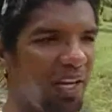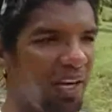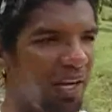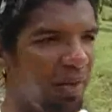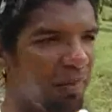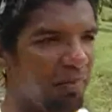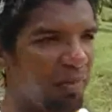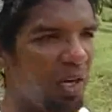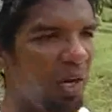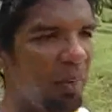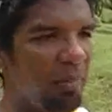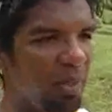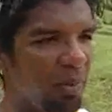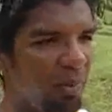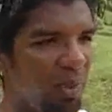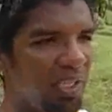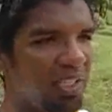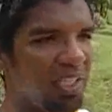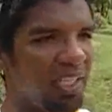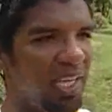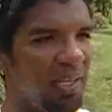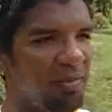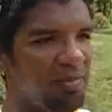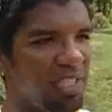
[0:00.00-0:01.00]

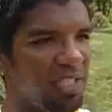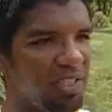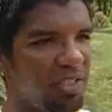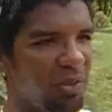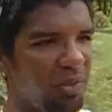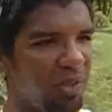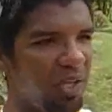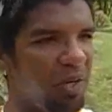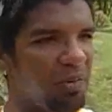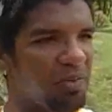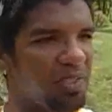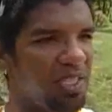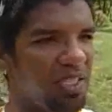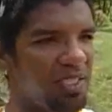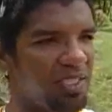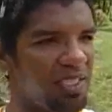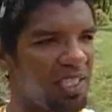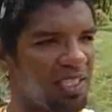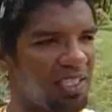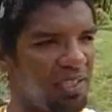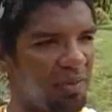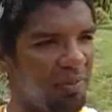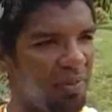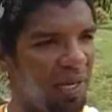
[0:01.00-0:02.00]
Commonwealth Games in
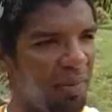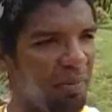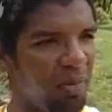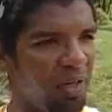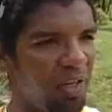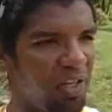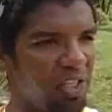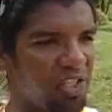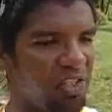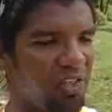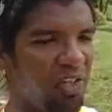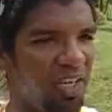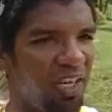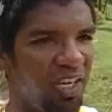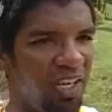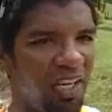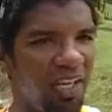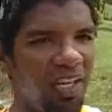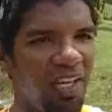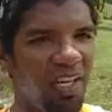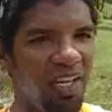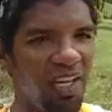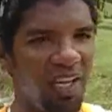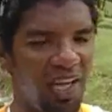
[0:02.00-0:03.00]
2006 in Melbourne,
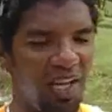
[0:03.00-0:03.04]
Australia.